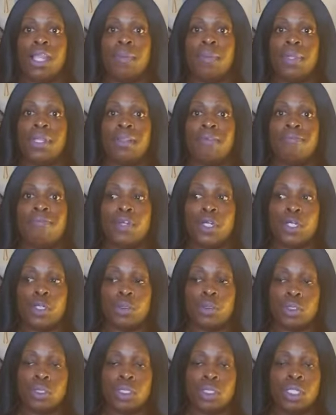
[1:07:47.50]
Levin the
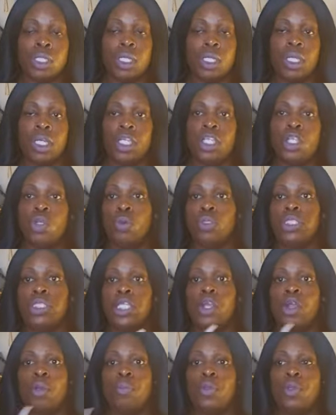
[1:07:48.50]
First. You will
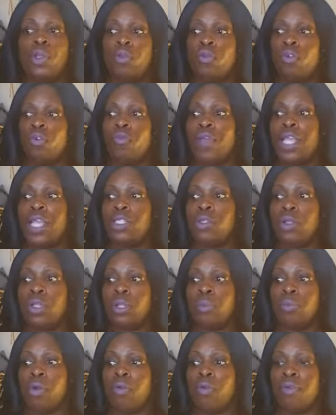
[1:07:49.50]
see her beautiful face on
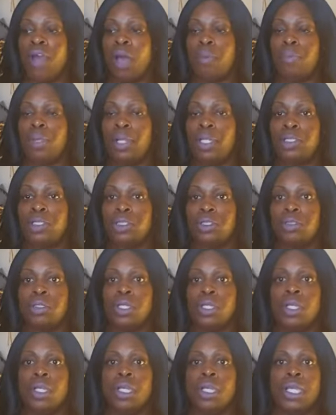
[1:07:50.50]
the profile picture,
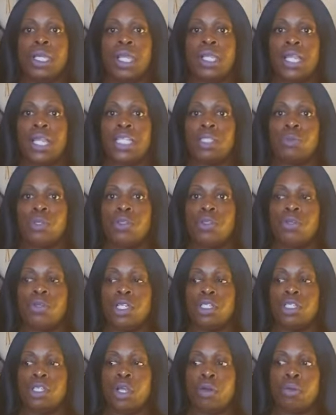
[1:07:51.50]
and that's where you
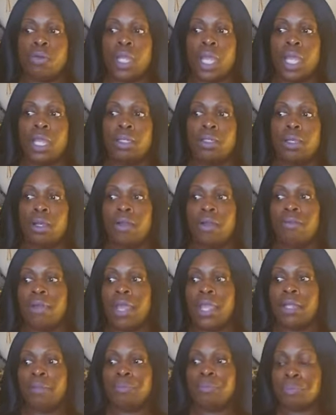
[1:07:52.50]
could donate. All
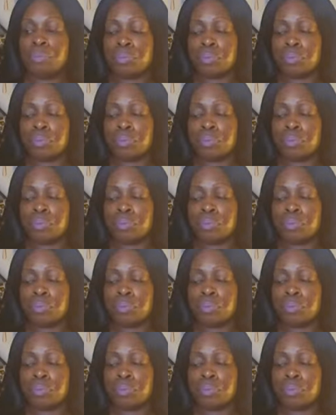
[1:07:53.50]
right.